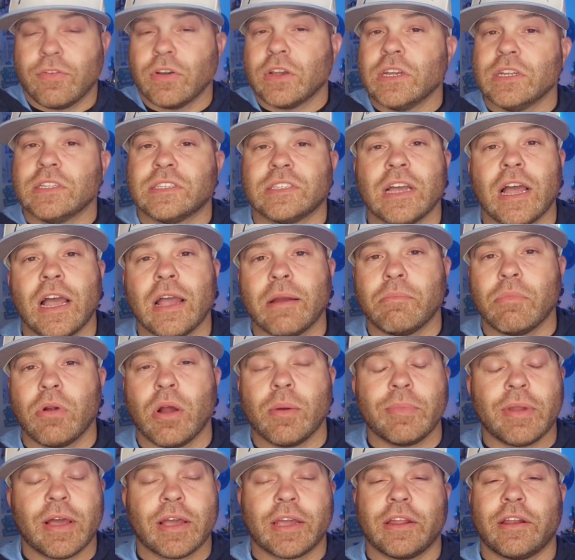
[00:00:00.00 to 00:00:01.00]
a good time, bro.
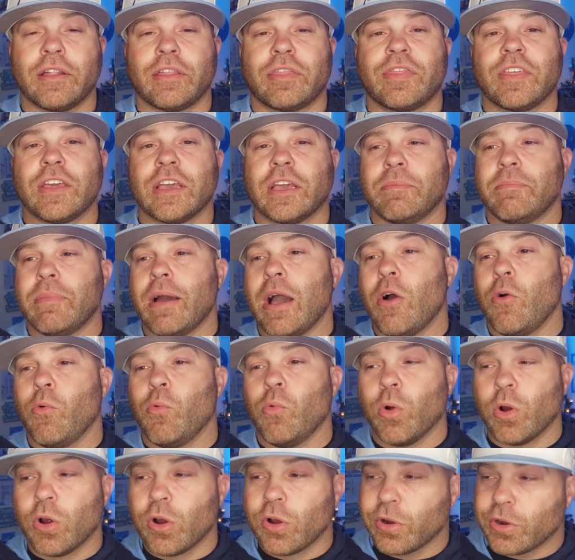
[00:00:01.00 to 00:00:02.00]
I'm not going to think about
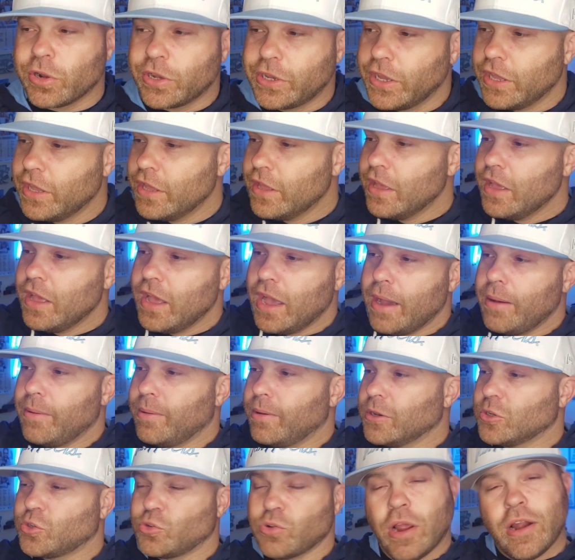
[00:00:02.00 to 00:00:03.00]
work. I'm
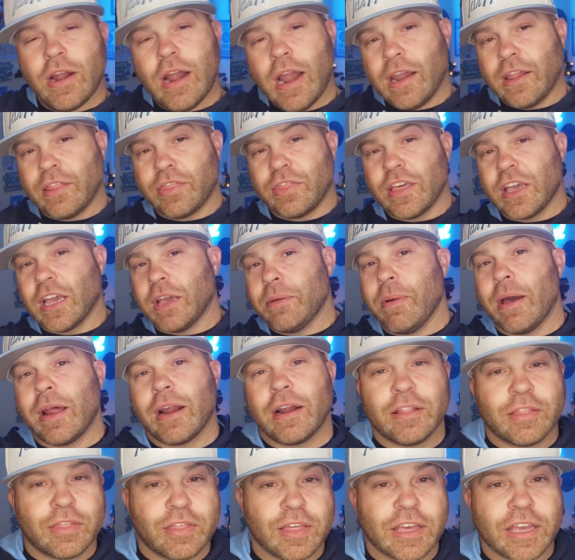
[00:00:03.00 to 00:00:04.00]
going to try not to think about
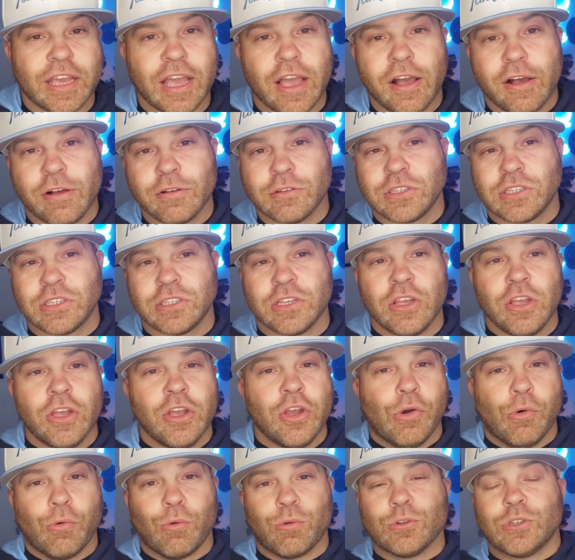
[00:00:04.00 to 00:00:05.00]
anything else.
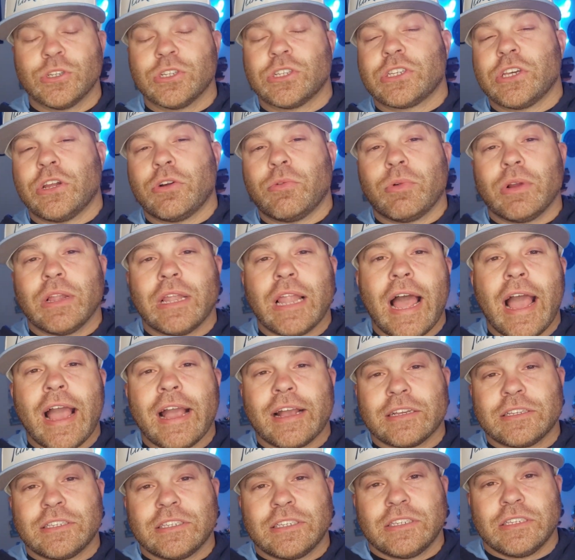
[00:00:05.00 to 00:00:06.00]
We're just going to
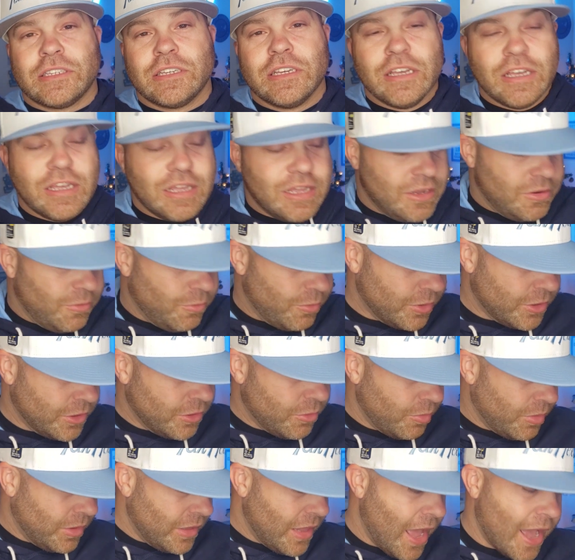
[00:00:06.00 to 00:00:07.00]
relax. We're going
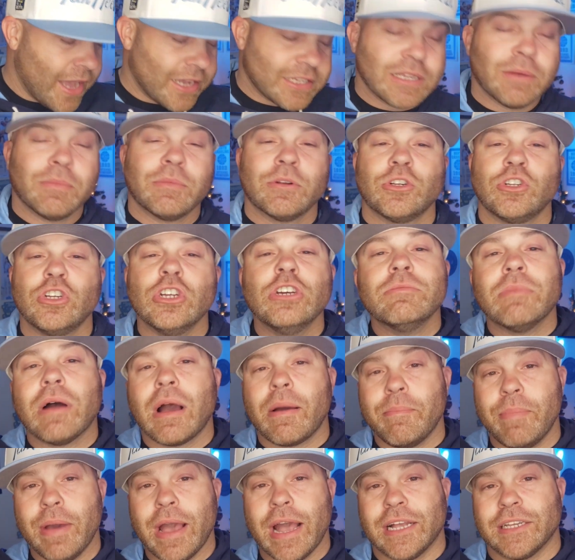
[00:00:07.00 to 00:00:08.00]
to relax. I'm going to do
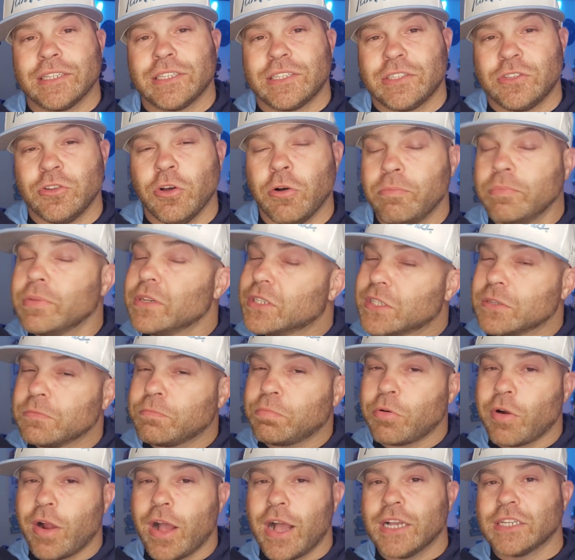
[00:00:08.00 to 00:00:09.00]
my best. Don't be
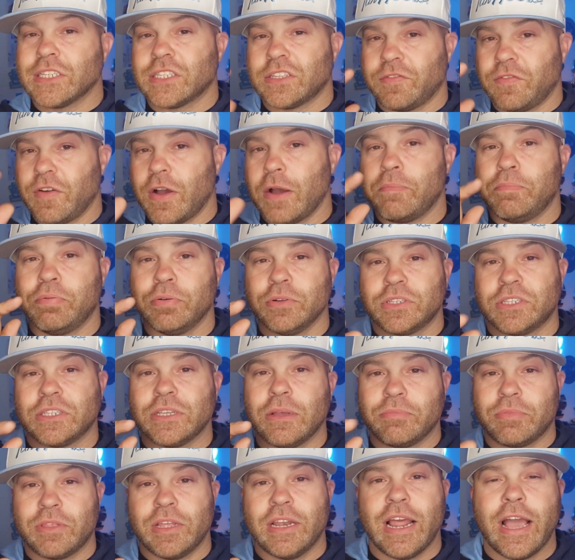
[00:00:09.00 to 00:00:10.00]
surprised if I put
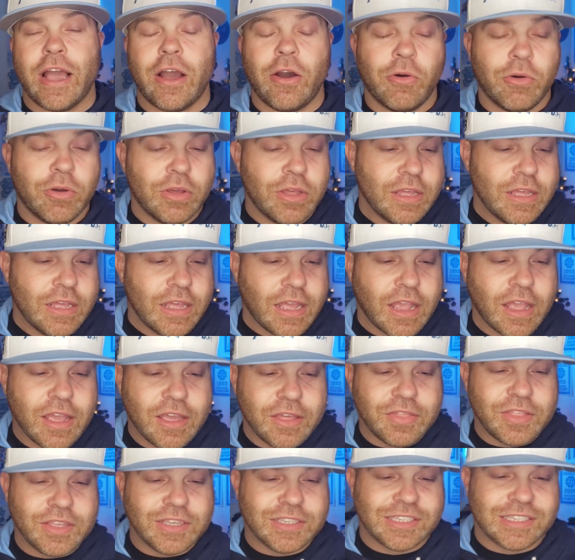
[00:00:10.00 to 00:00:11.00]
something out
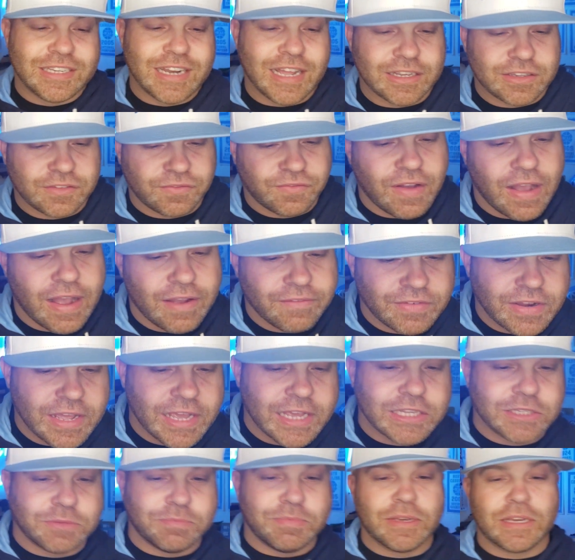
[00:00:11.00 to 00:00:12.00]
in these next 5
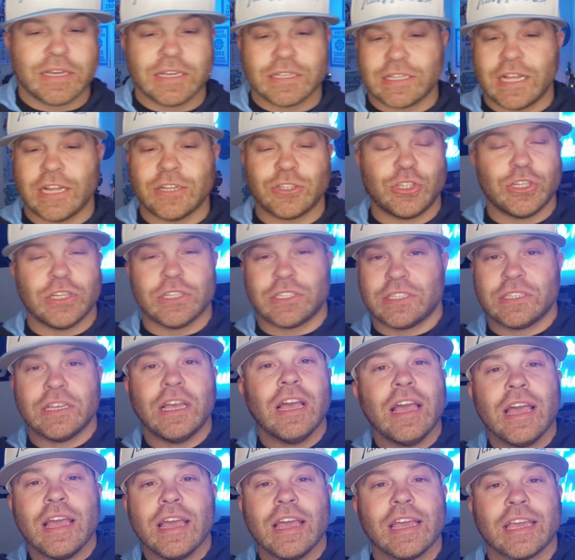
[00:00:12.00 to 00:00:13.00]
days because I just
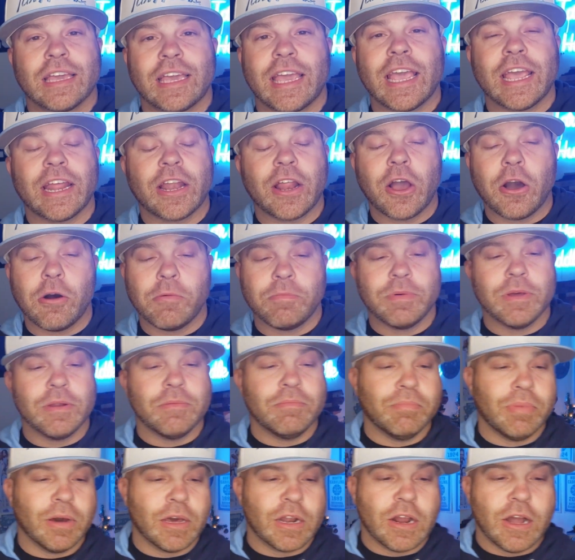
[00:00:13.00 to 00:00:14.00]
can't help
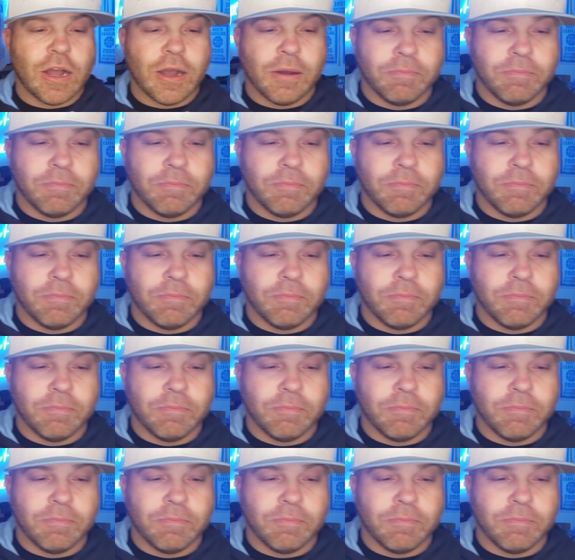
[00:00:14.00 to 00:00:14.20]
it. But